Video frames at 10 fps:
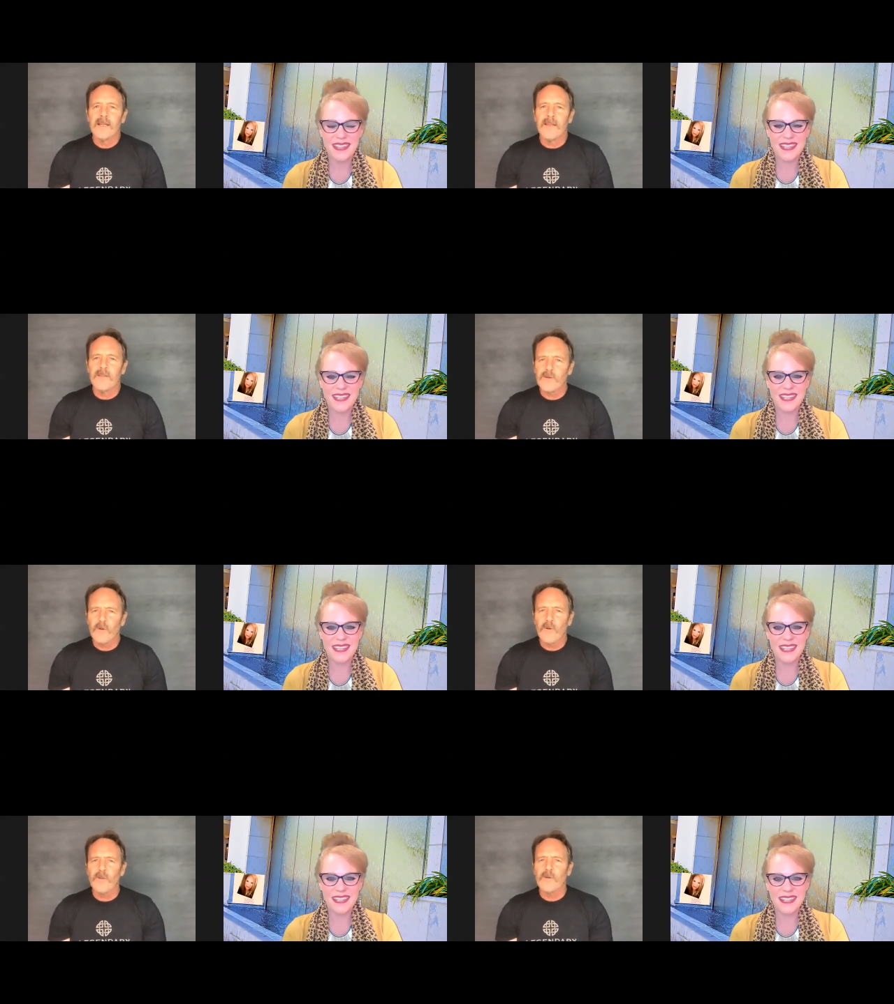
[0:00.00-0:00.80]
Speaker 1: And this
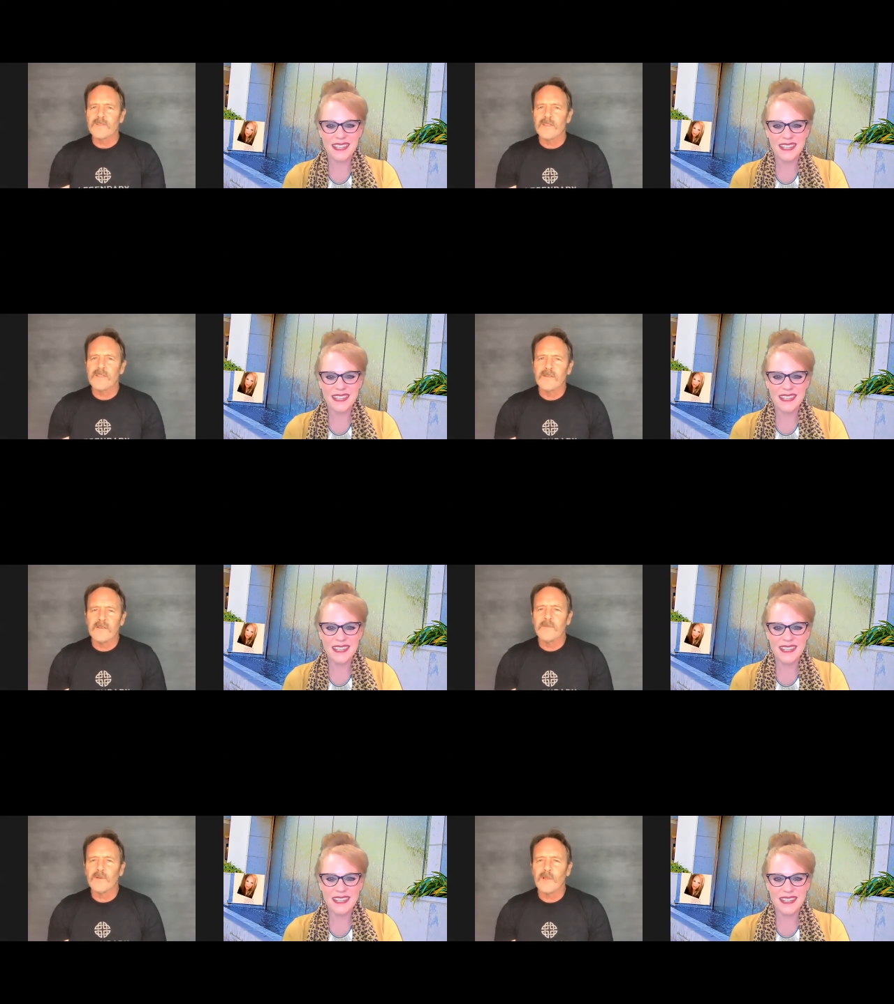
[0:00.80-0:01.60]
girl that was in the
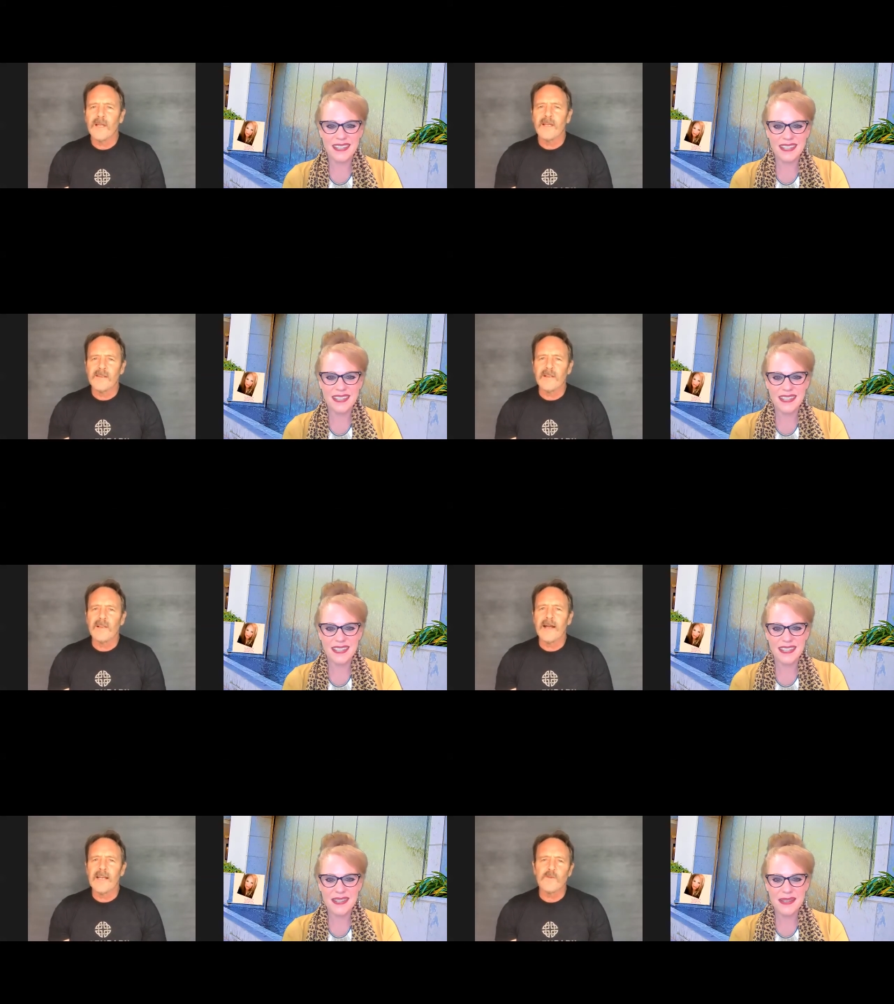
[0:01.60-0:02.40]
play and in the
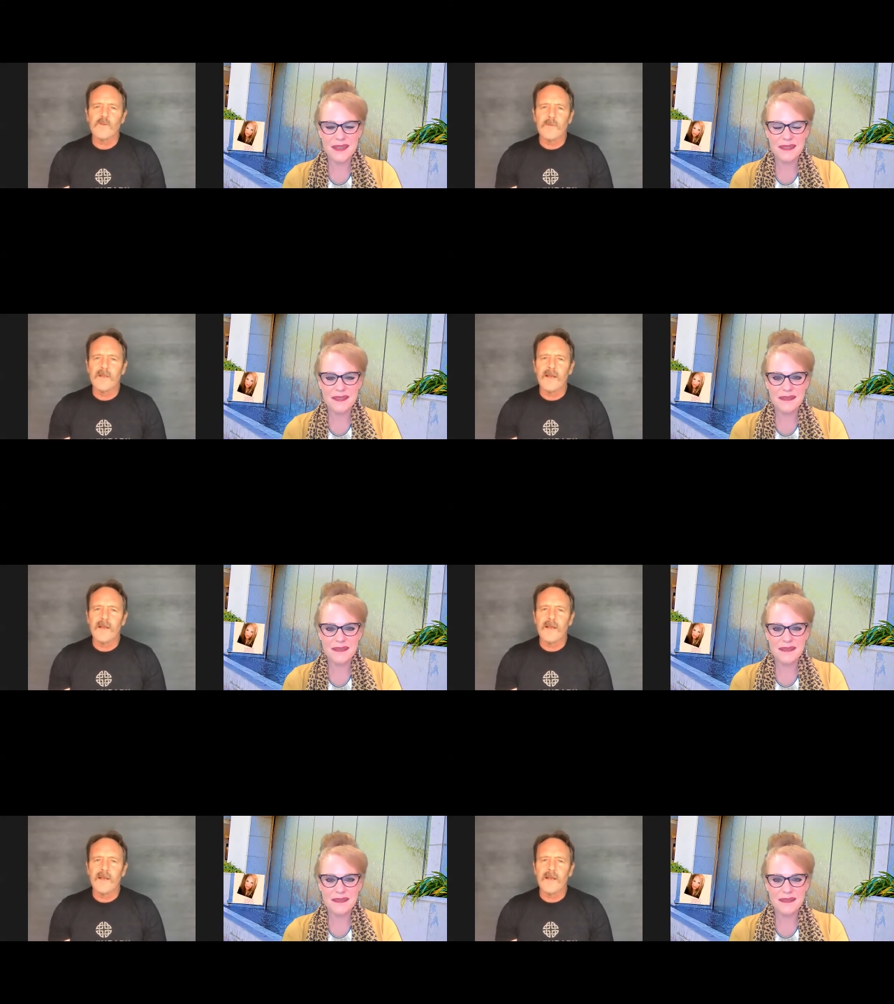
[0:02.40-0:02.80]
class with me,